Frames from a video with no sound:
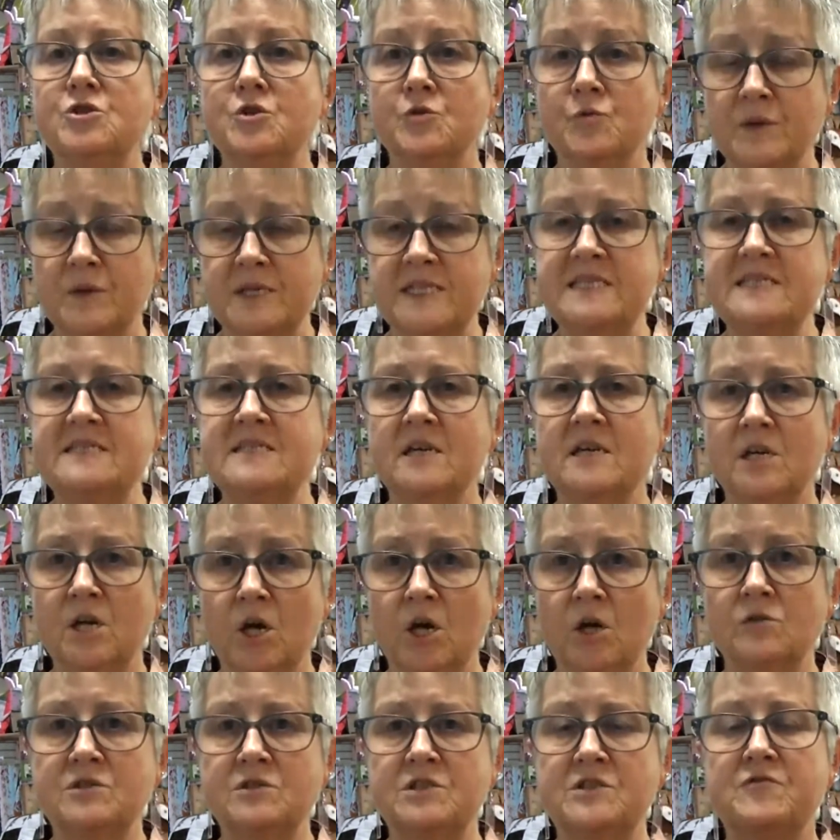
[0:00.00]
Theresa
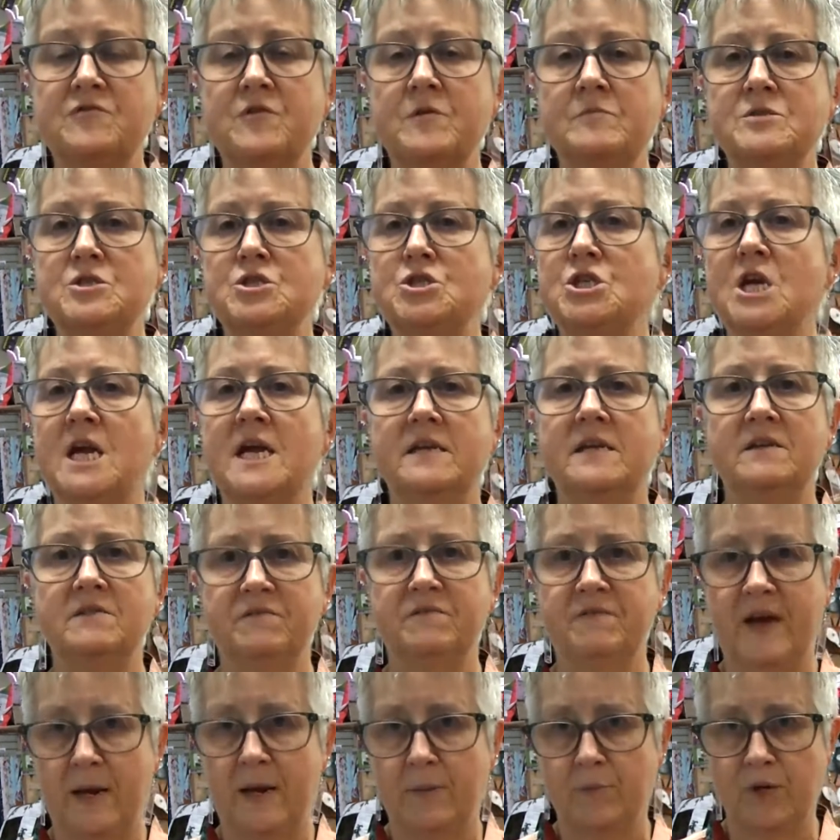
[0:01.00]
Coates from
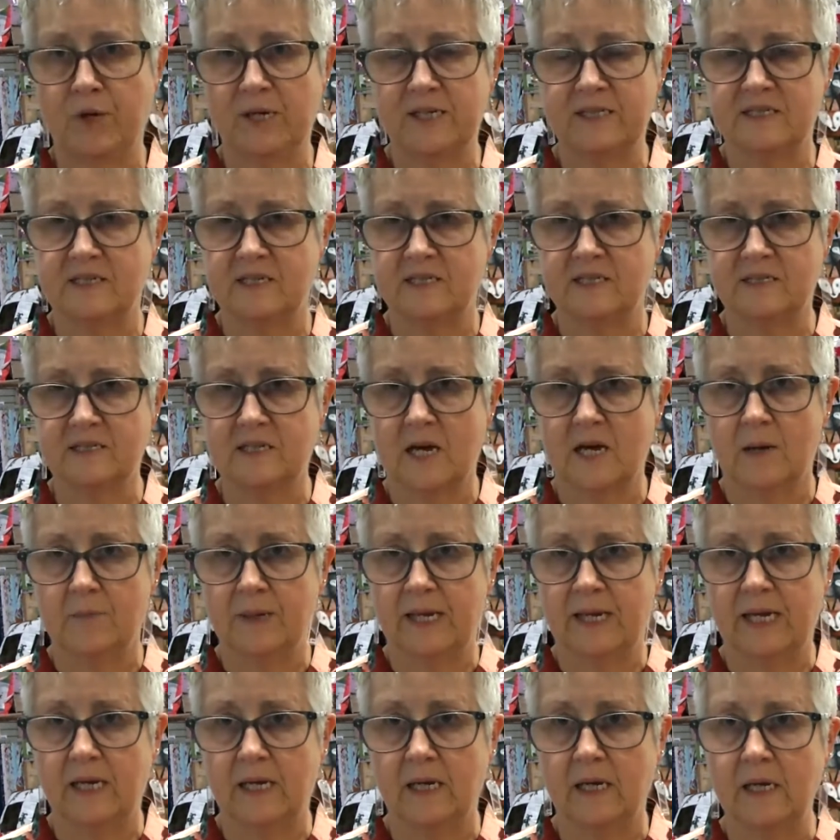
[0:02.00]
Shannon Fabrics is
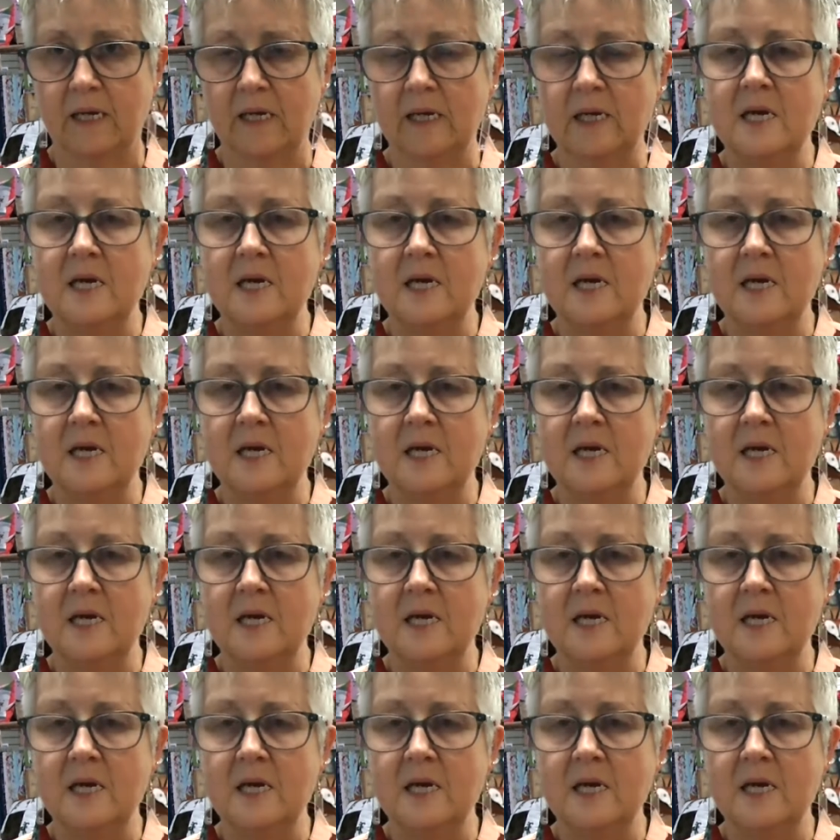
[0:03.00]
coming.